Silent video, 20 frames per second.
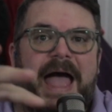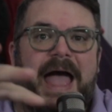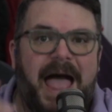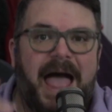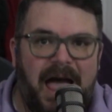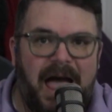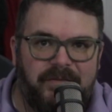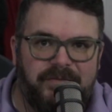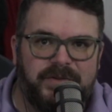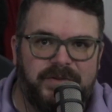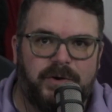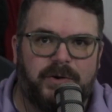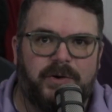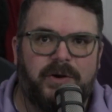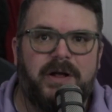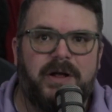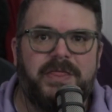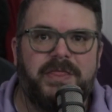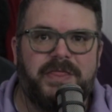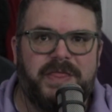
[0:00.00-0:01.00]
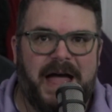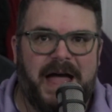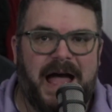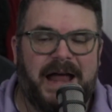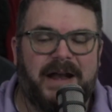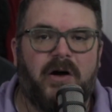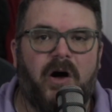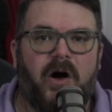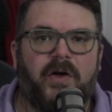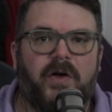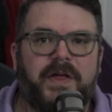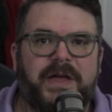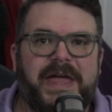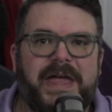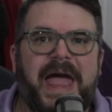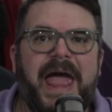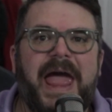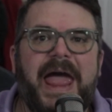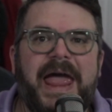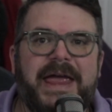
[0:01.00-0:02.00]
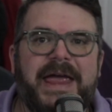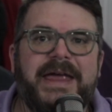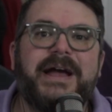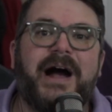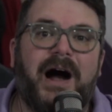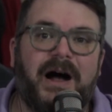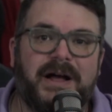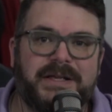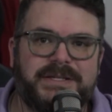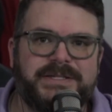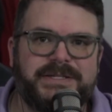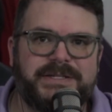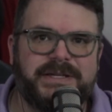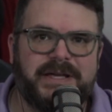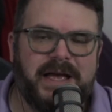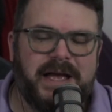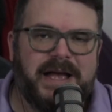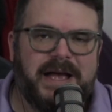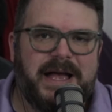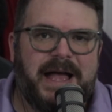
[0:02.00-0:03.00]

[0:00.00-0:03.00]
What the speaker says: after that, all the chaos